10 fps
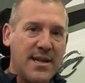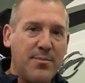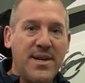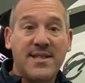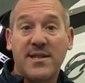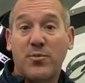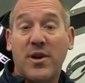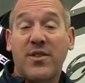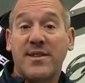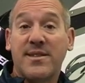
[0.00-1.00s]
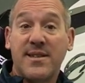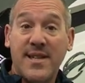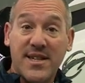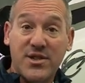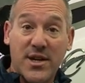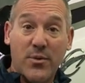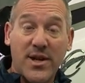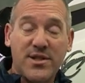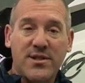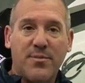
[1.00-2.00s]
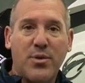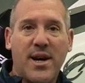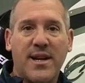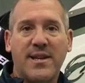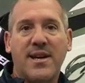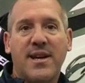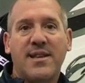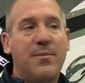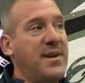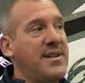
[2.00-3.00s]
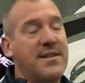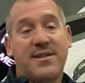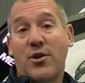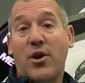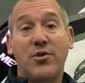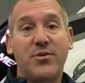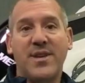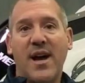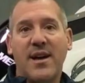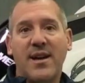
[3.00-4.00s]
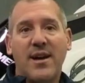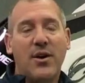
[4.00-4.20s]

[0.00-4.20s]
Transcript: and it means it's one of the next generation of product. That means it's an all-new deck,